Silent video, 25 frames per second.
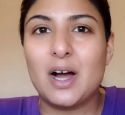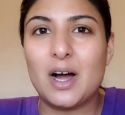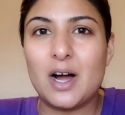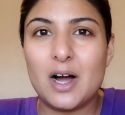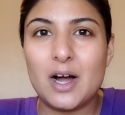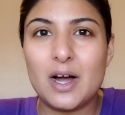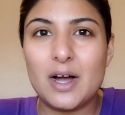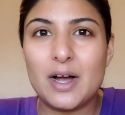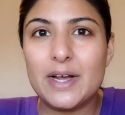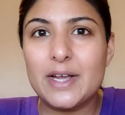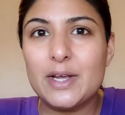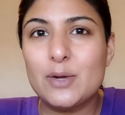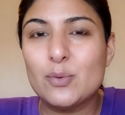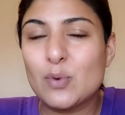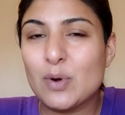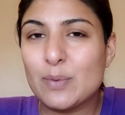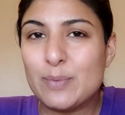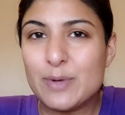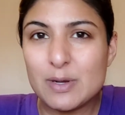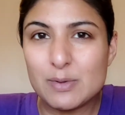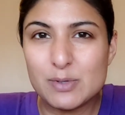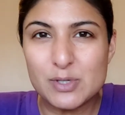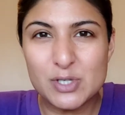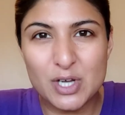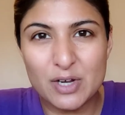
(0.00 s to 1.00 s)
I won't
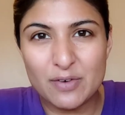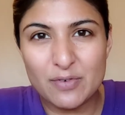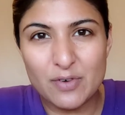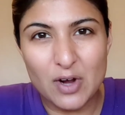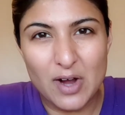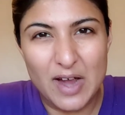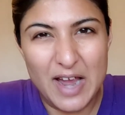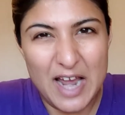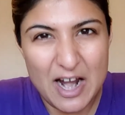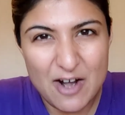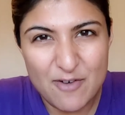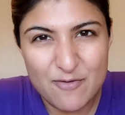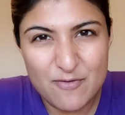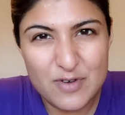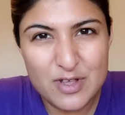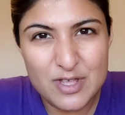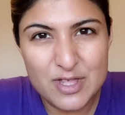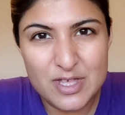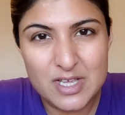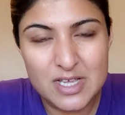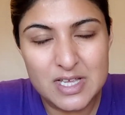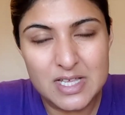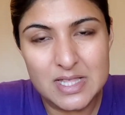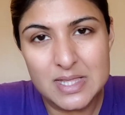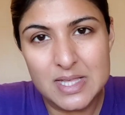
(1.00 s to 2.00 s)
be able to cover
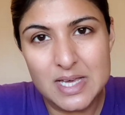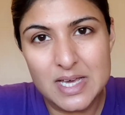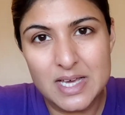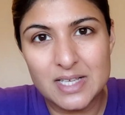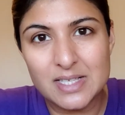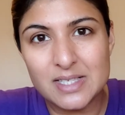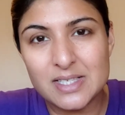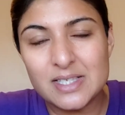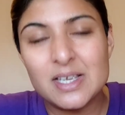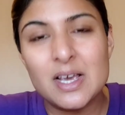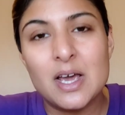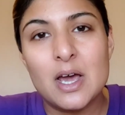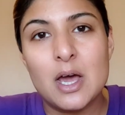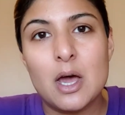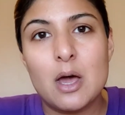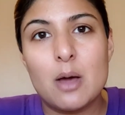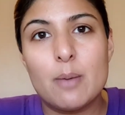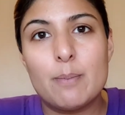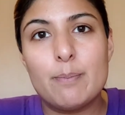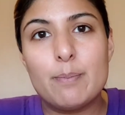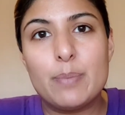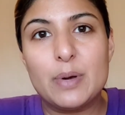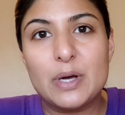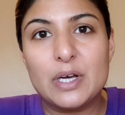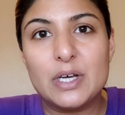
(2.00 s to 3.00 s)
everything in this,
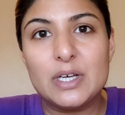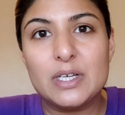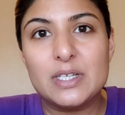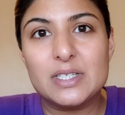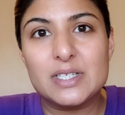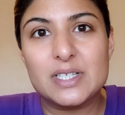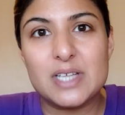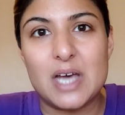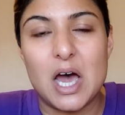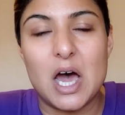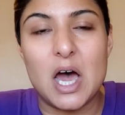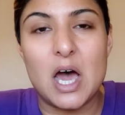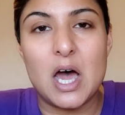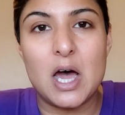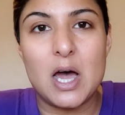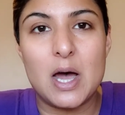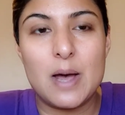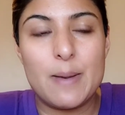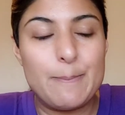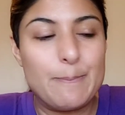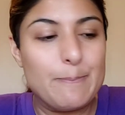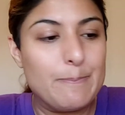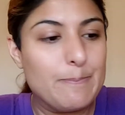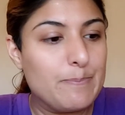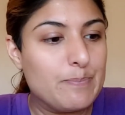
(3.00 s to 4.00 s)
but
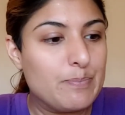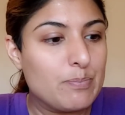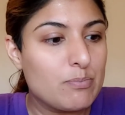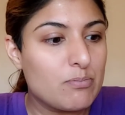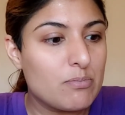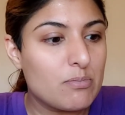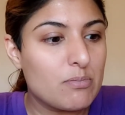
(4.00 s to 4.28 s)
I've